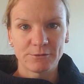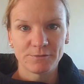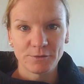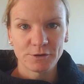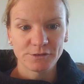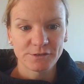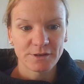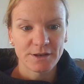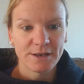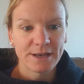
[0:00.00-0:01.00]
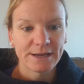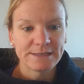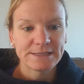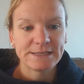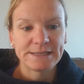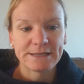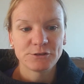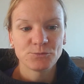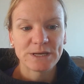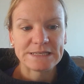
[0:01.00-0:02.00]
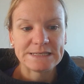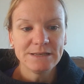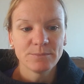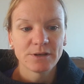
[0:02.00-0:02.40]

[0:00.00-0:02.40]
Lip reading: on verse 19 and 20,